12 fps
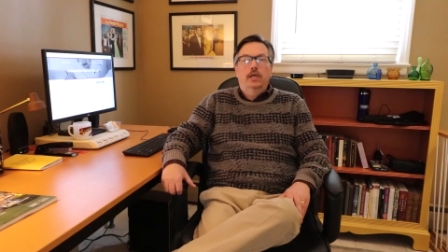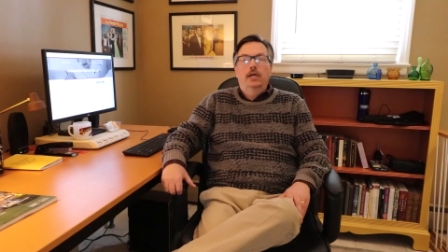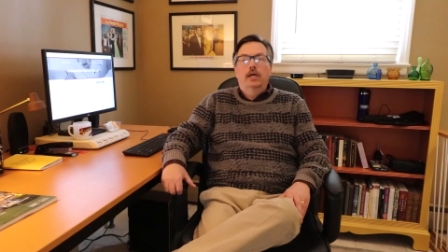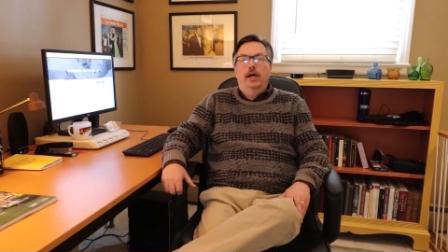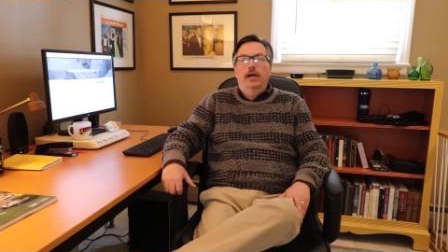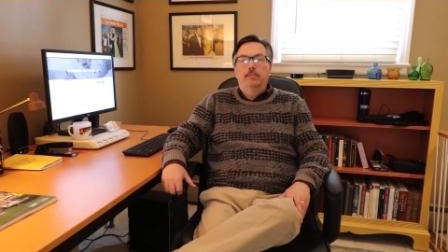
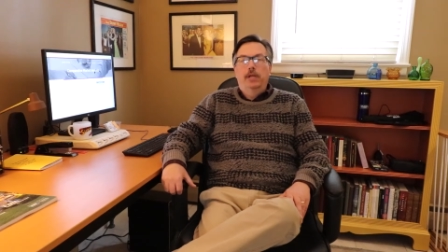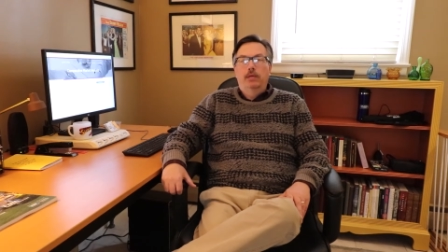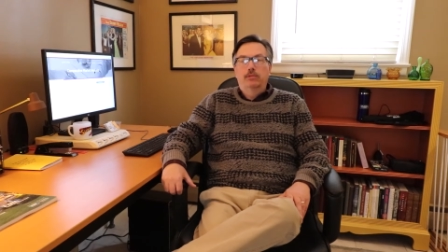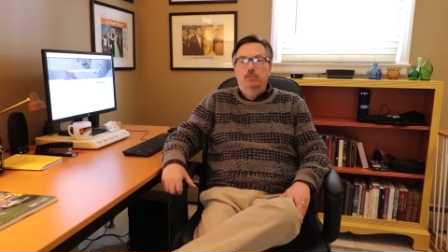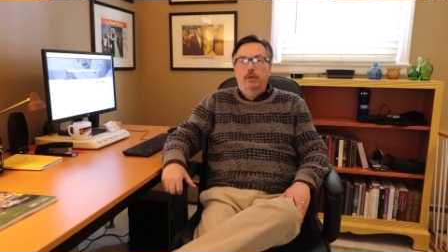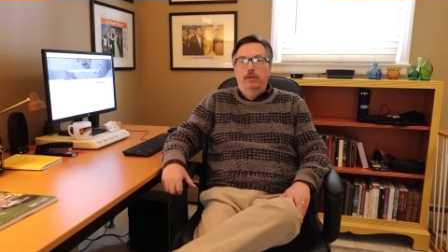Hi, my
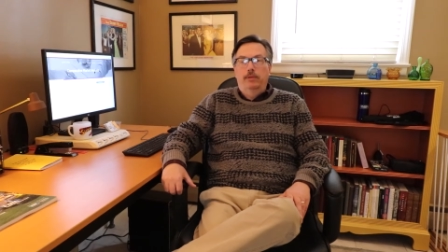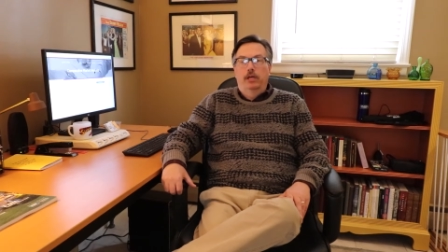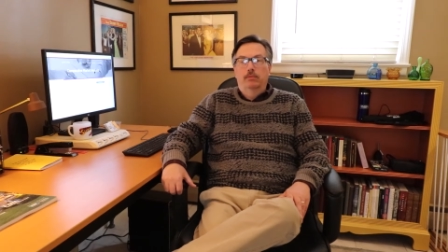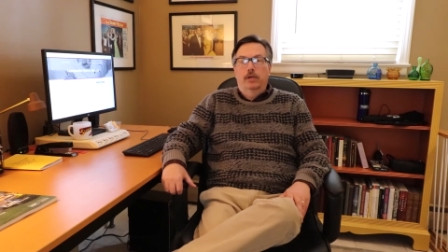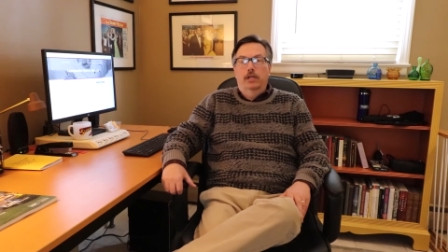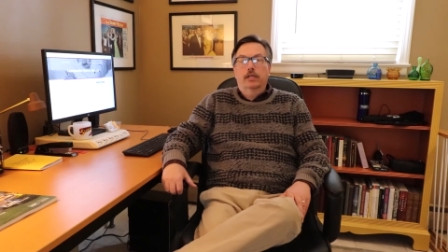name is Bob
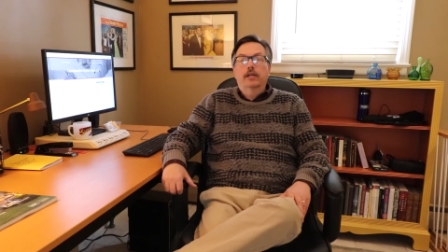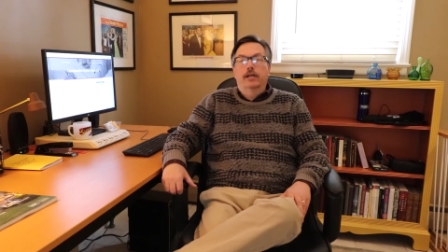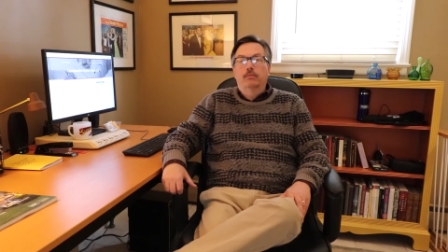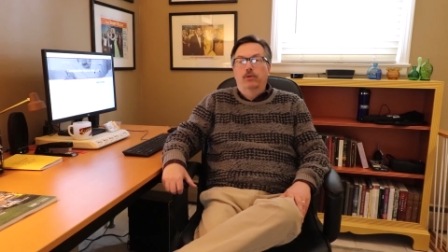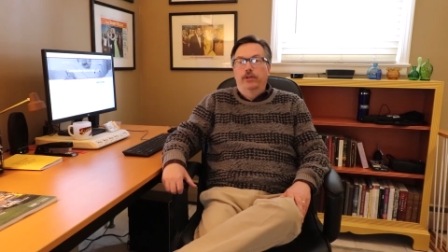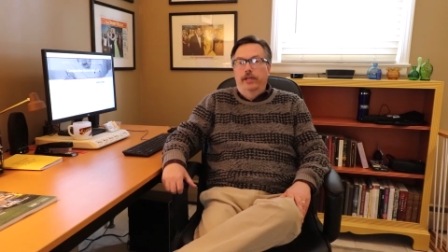Helmbrecht.
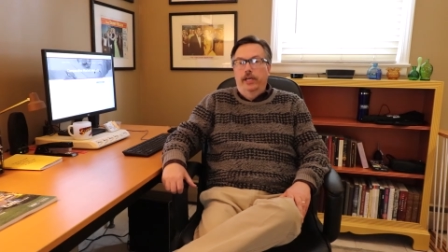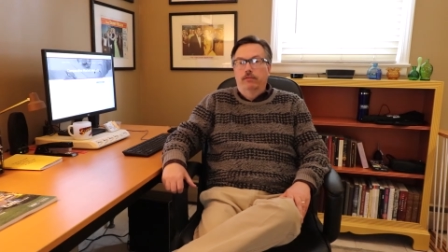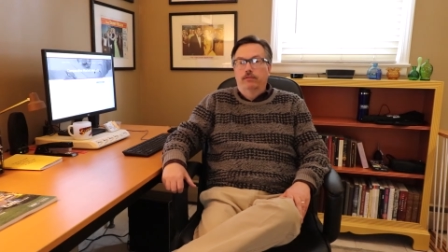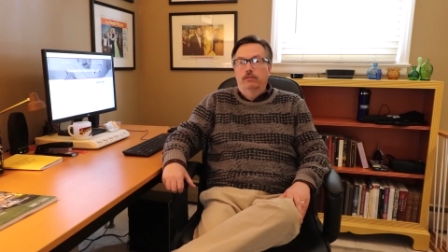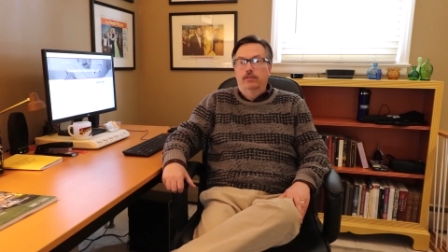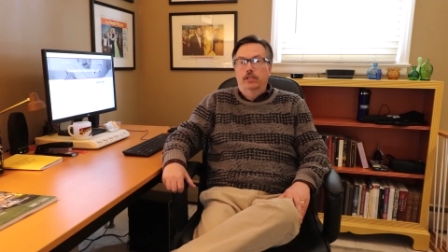I'm one
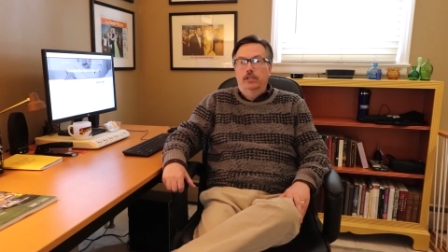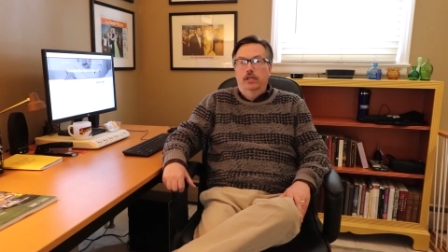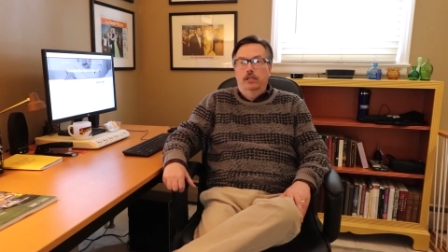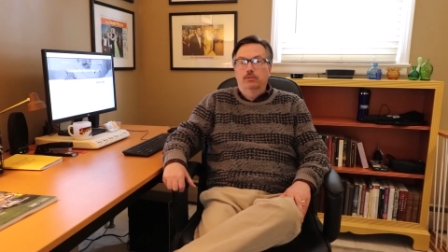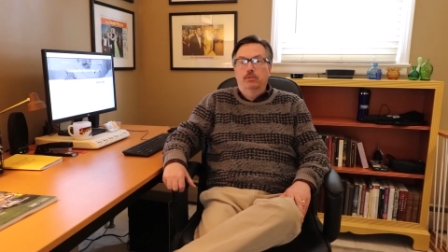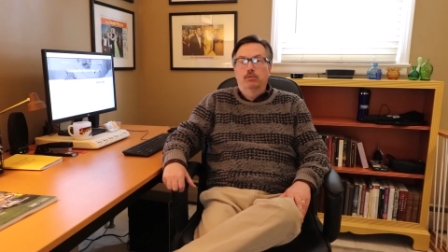half of the
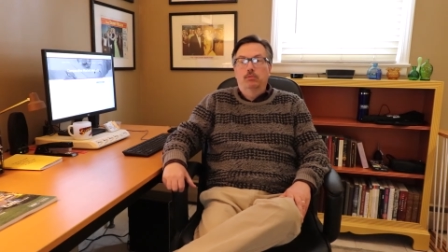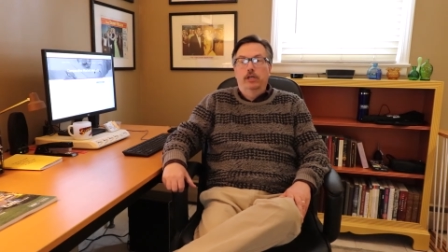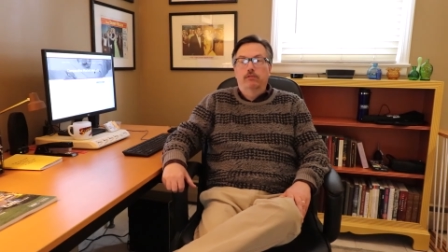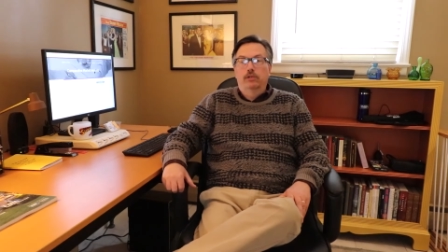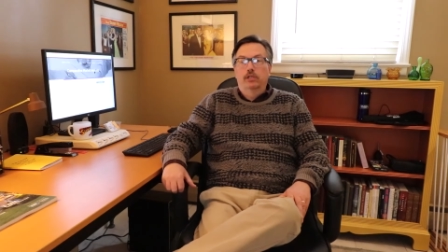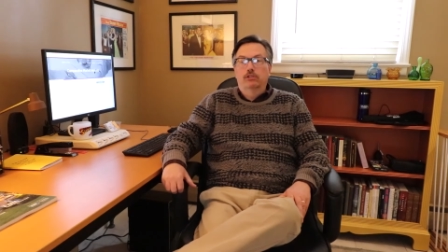husband and
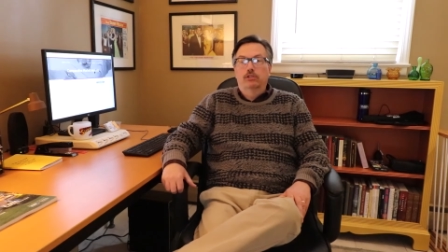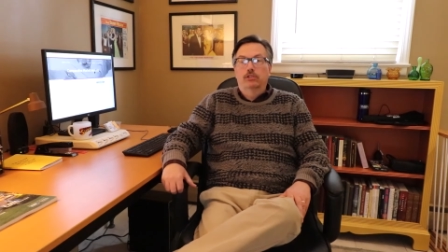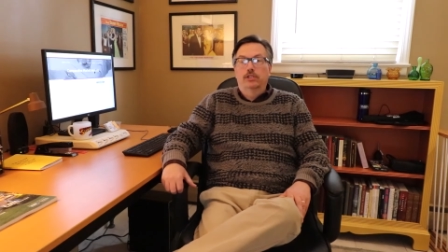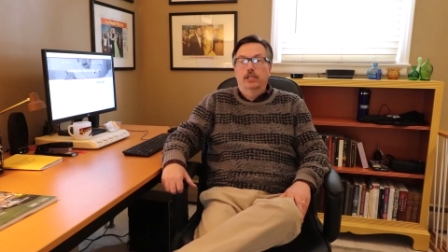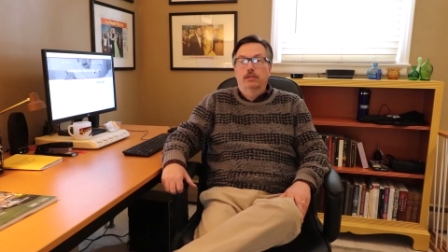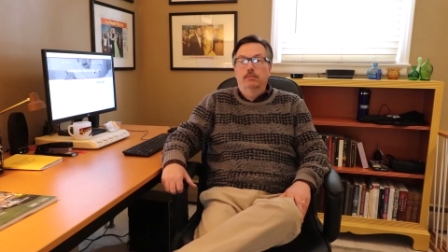wife realtor
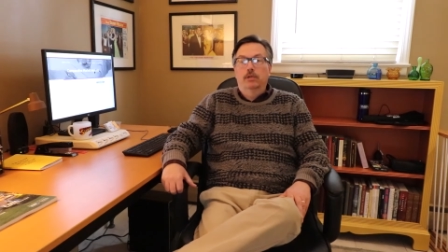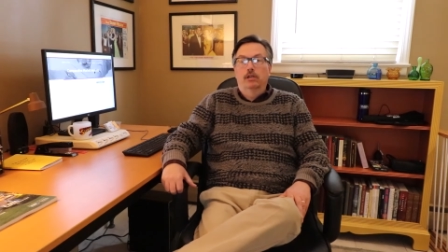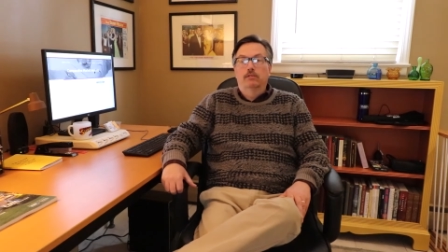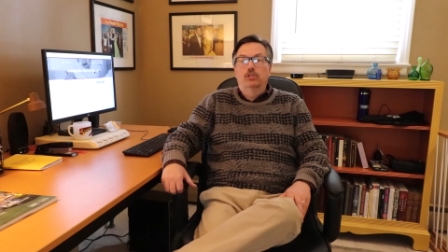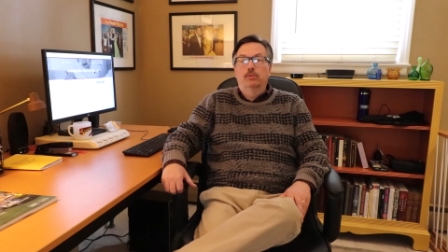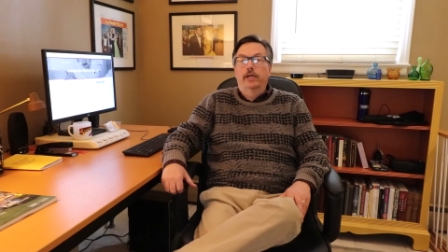team
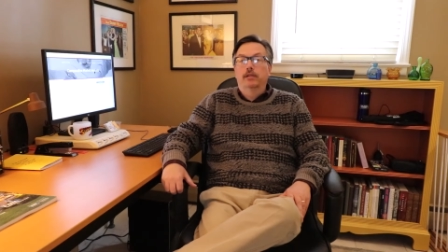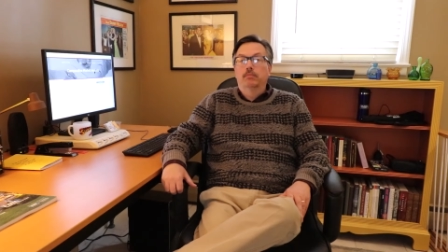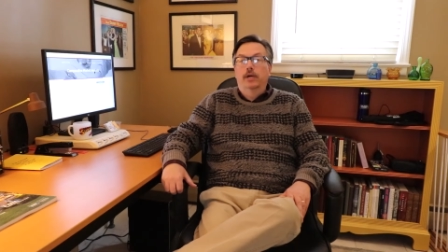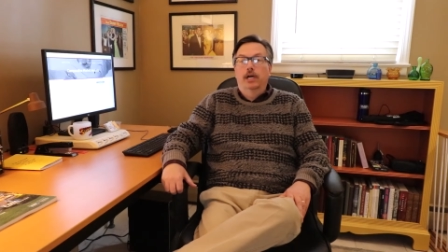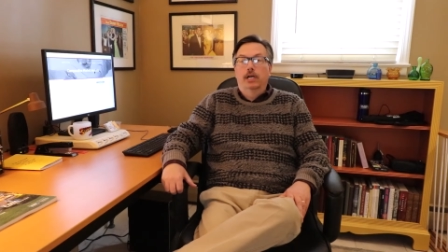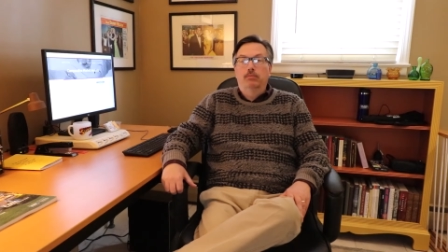of JoAnn and
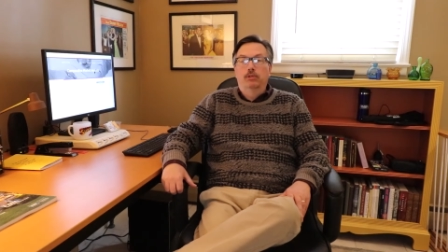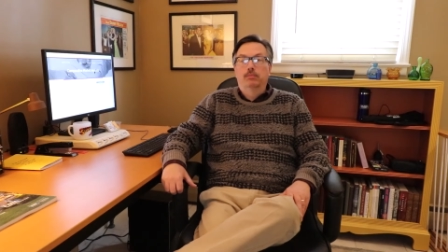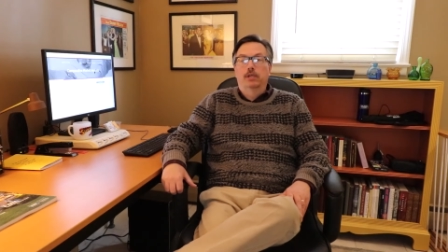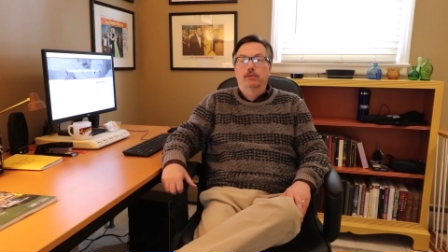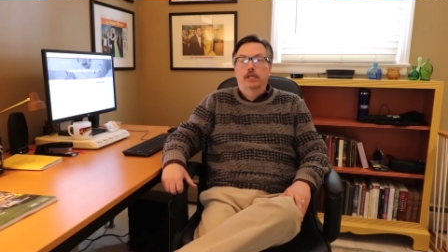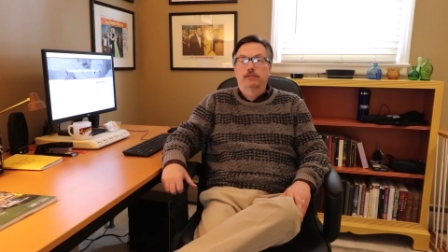Bob with
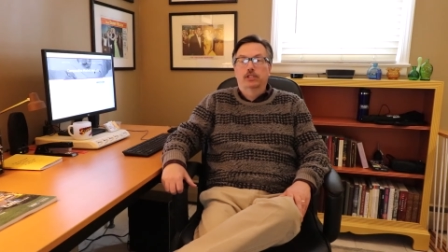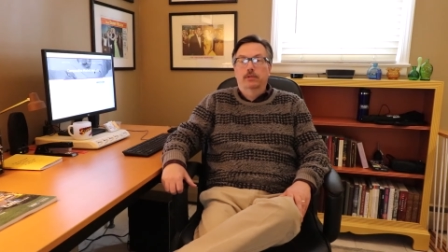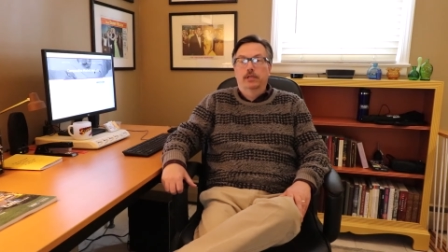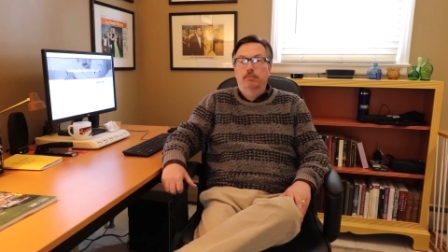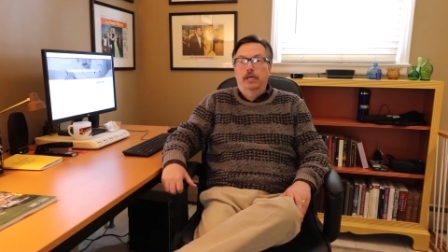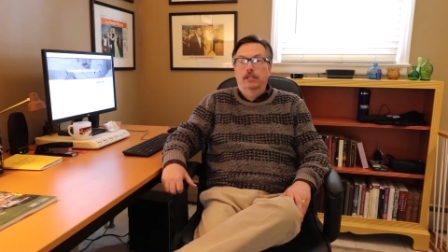my wife
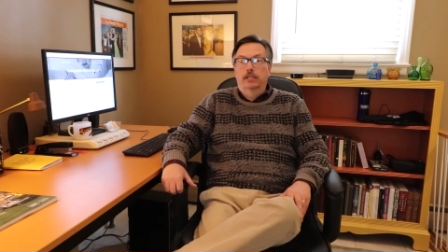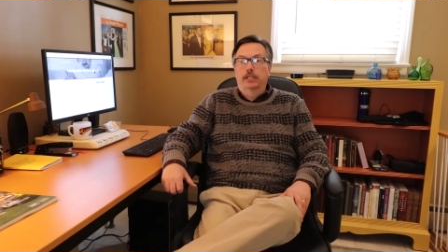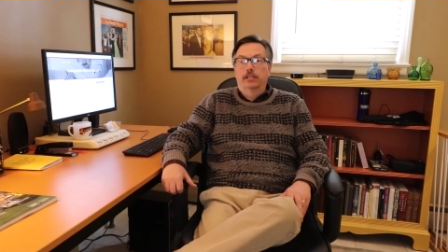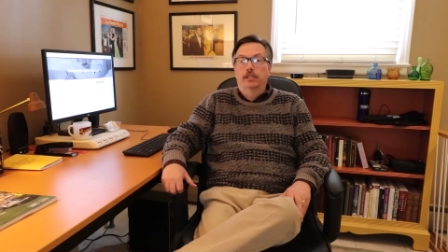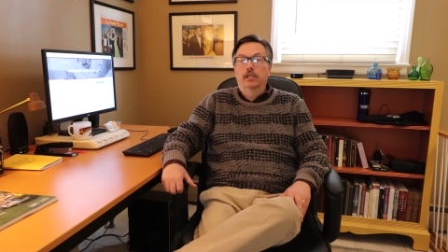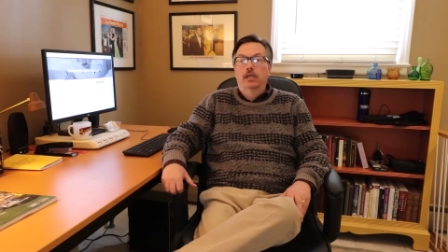JoAnn
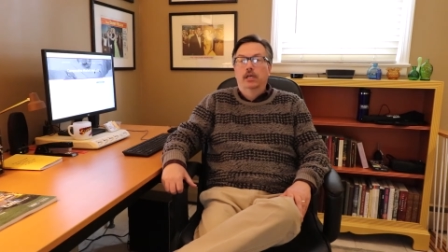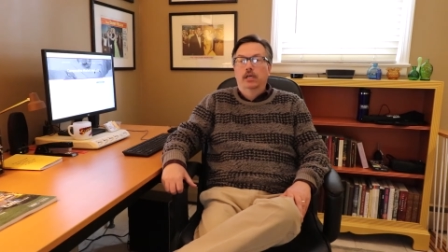Maddalena.